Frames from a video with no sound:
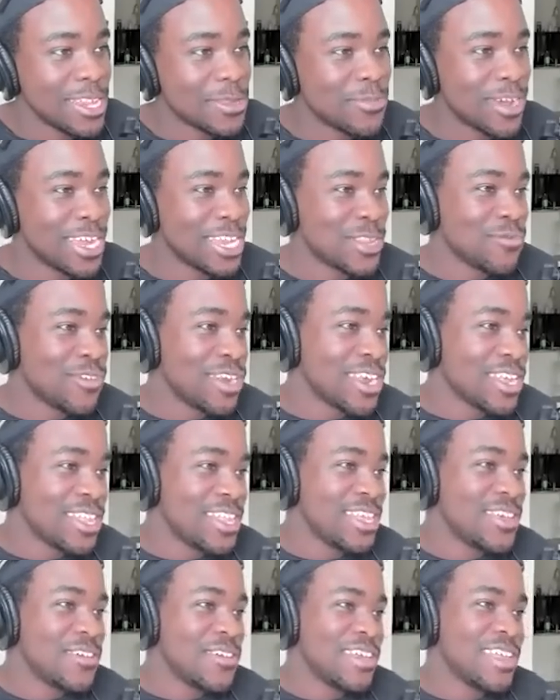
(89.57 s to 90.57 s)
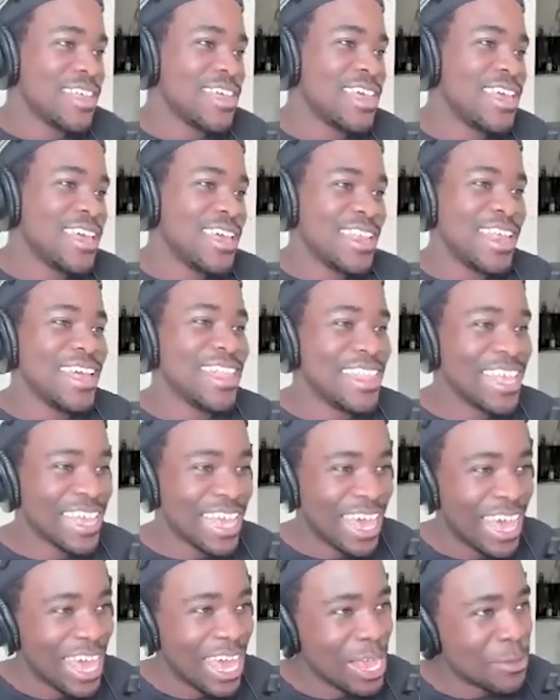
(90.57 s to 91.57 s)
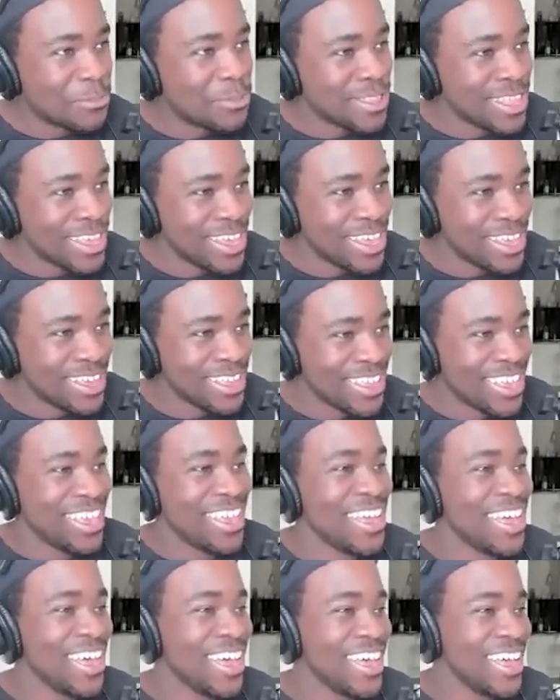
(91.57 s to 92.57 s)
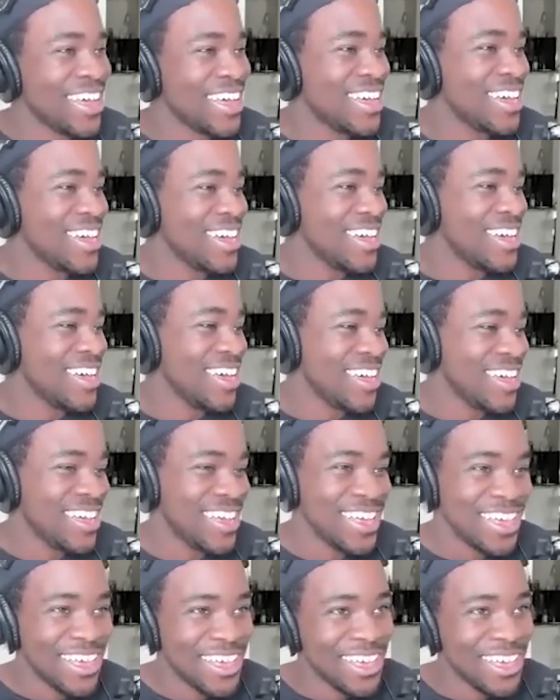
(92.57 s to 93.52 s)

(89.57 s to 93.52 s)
I'm surprised you want to. Okay, um, that look like an eggplant. um,